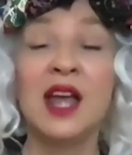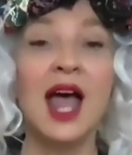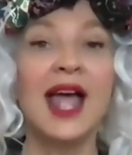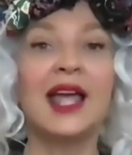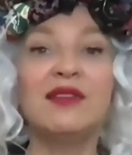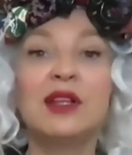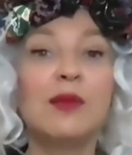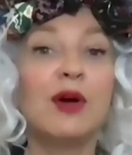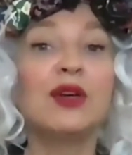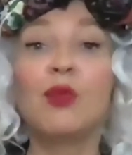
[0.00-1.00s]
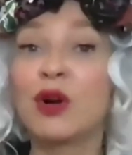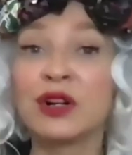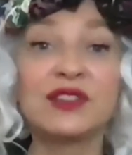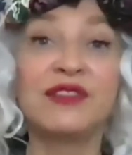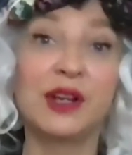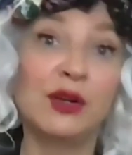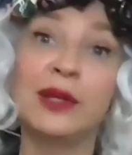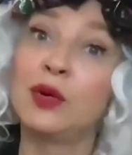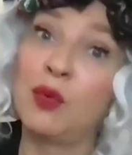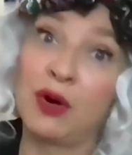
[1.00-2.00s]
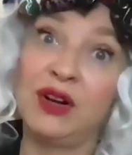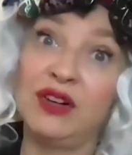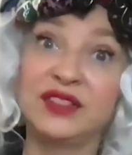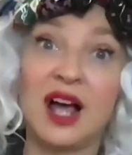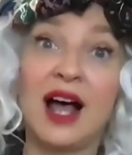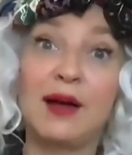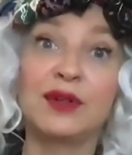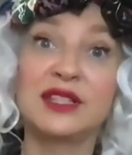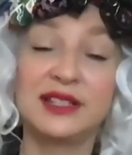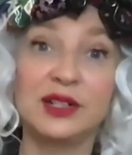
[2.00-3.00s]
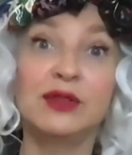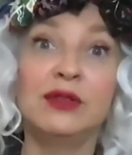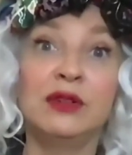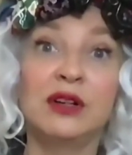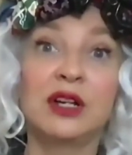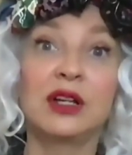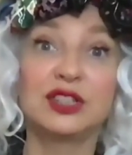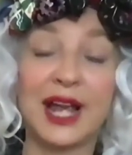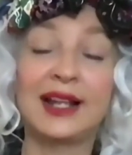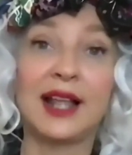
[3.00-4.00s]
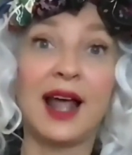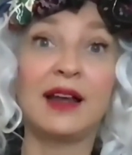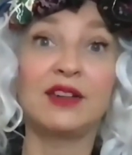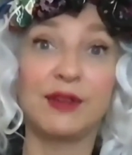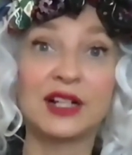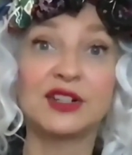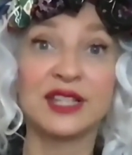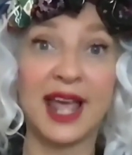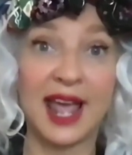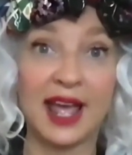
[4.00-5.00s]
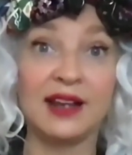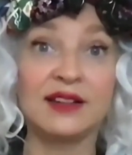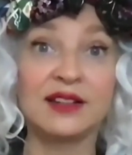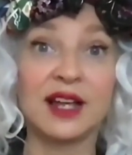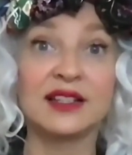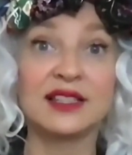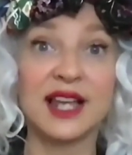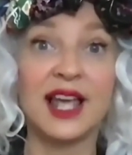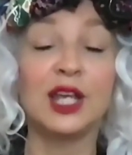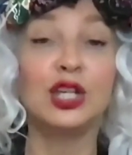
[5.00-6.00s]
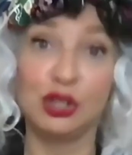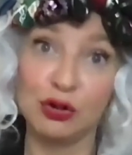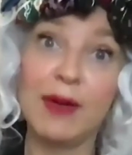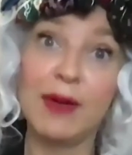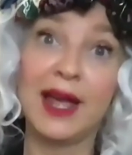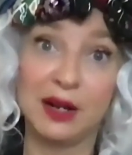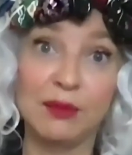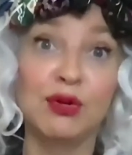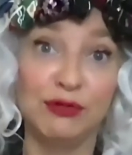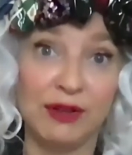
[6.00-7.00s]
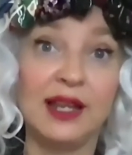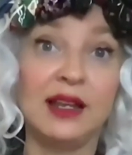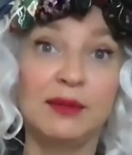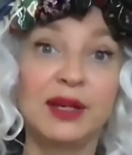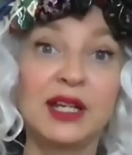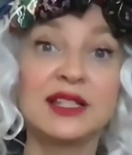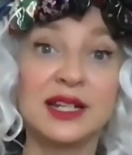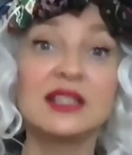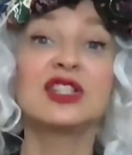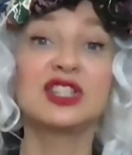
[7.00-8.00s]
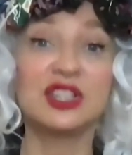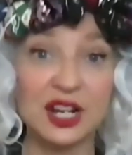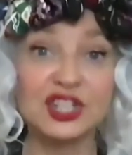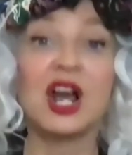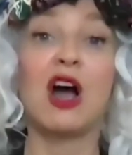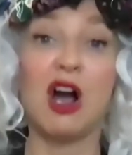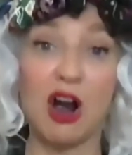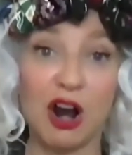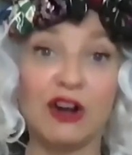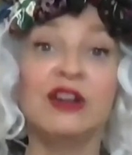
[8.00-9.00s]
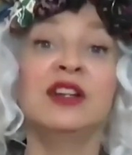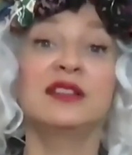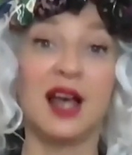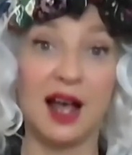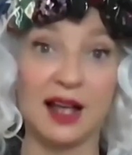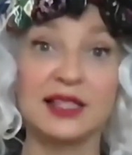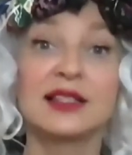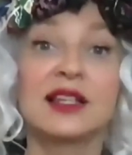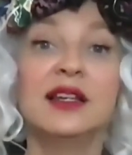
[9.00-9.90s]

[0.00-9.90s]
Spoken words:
Even the worst film in the world, I would still shake that director's hand and say, you made a movie, because it is such a hard task.